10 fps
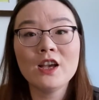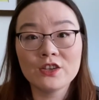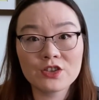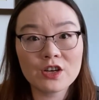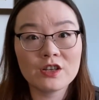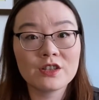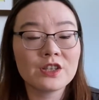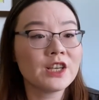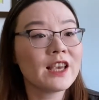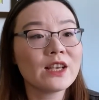Third,
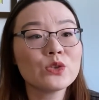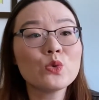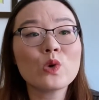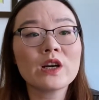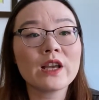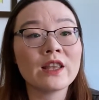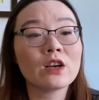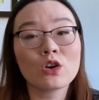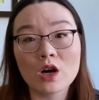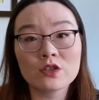she gets to work in a
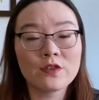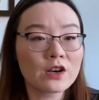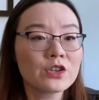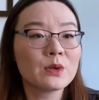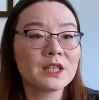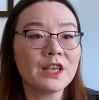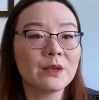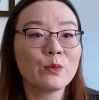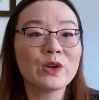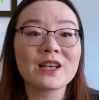cross functional
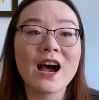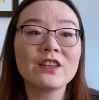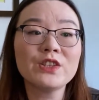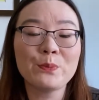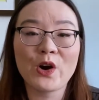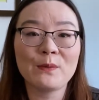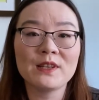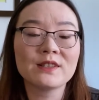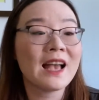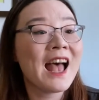team with other
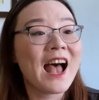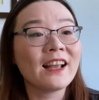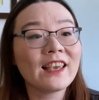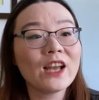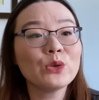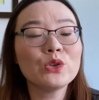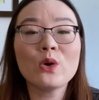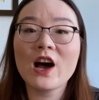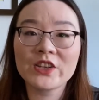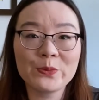departments and get to know
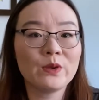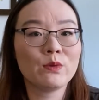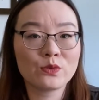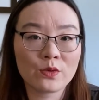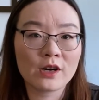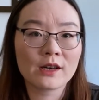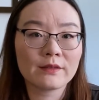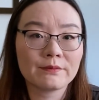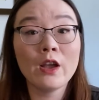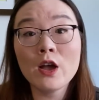other people's work.
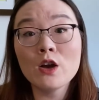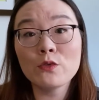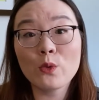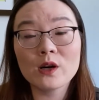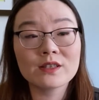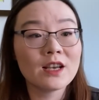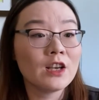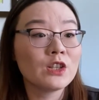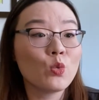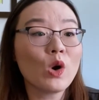Fourth,
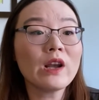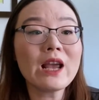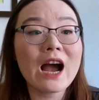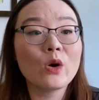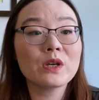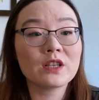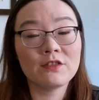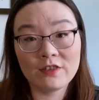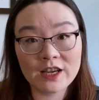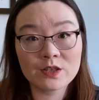the working hours are
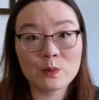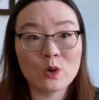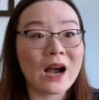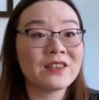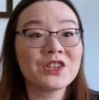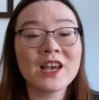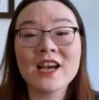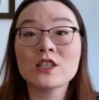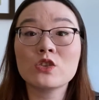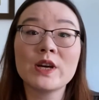flexible and she
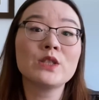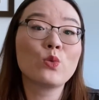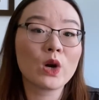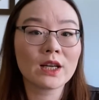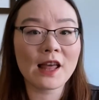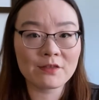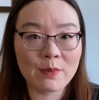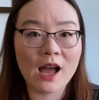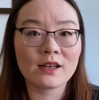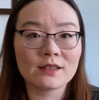has great work-life
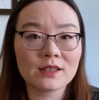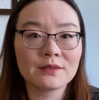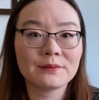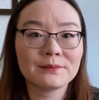balance.